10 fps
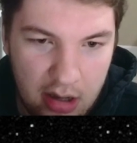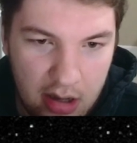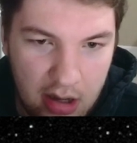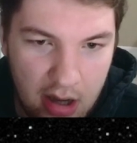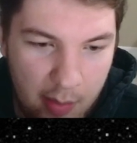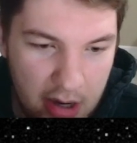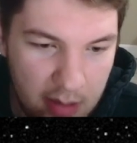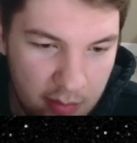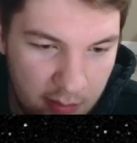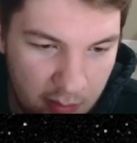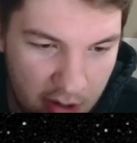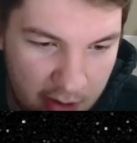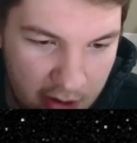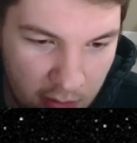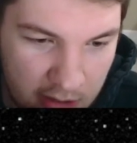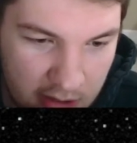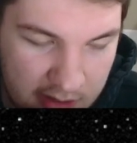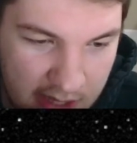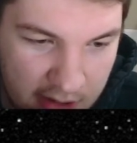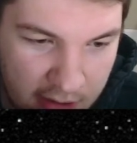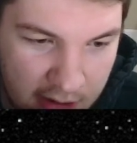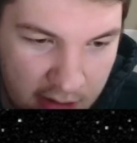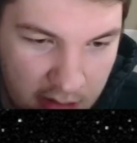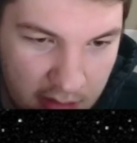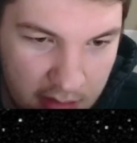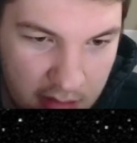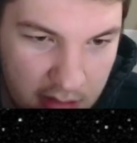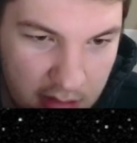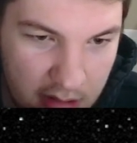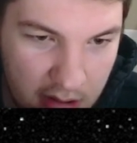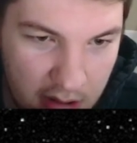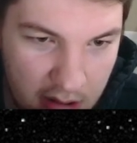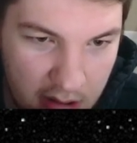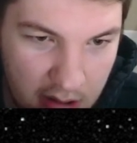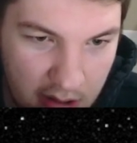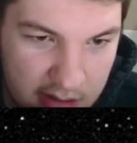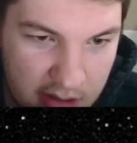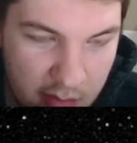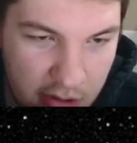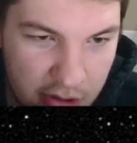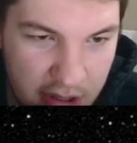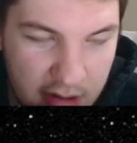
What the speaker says: I might bring my other rook to the center here and start pushing.